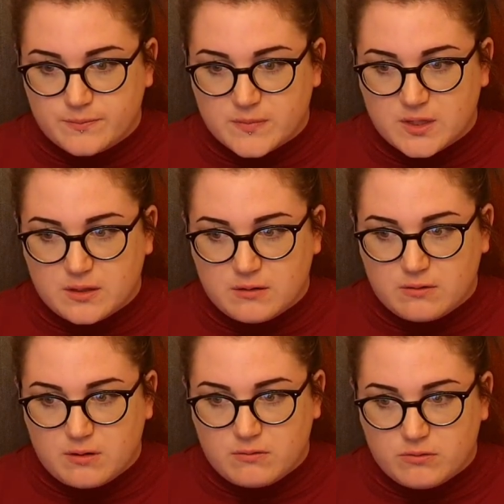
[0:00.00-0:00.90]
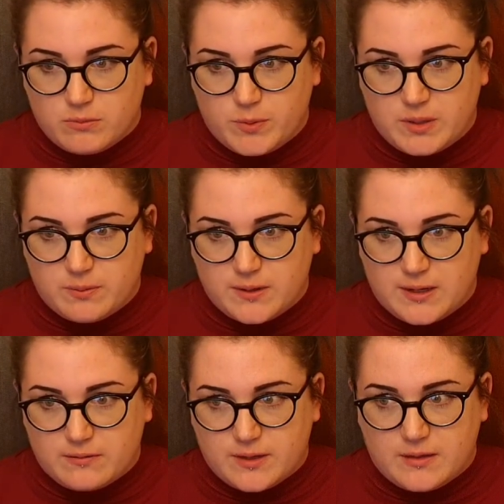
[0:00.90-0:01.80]
that there are other people
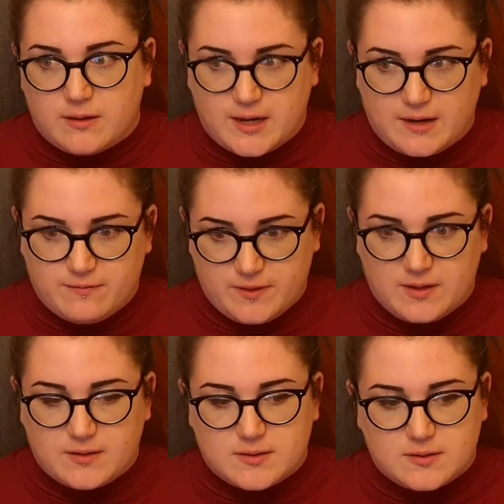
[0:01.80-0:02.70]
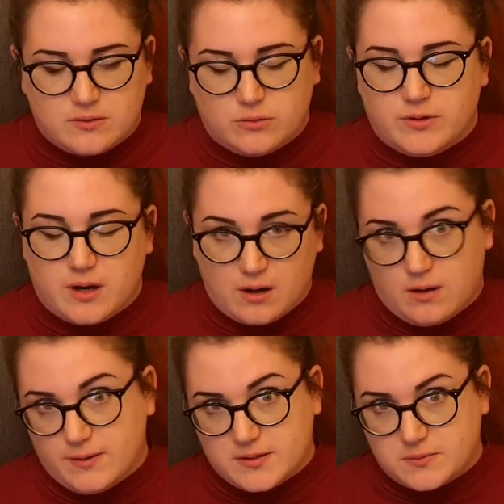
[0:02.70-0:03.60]
out there that have this or that
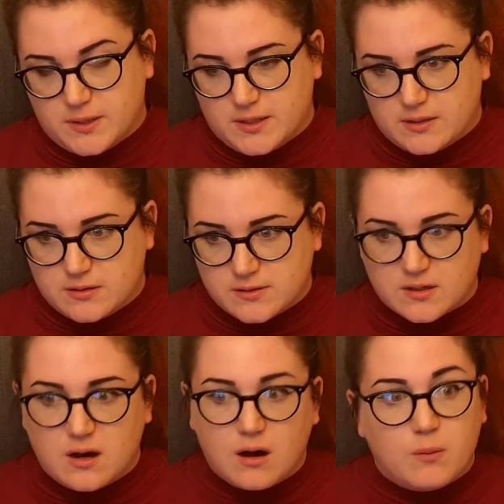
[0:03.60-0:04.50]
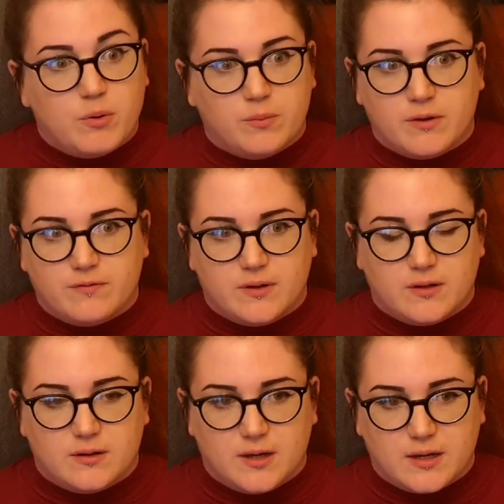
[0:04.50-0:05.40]
are this way. Because I can't put
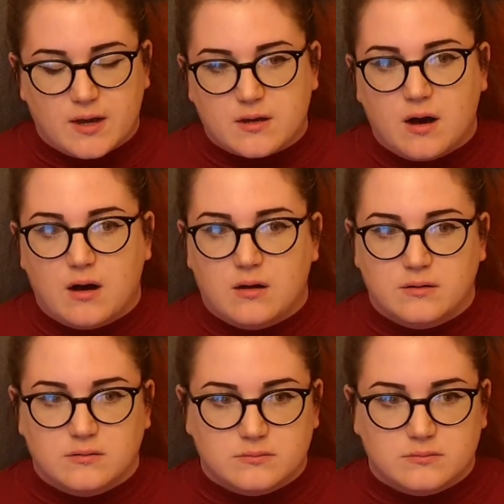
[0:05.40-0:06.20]
I can't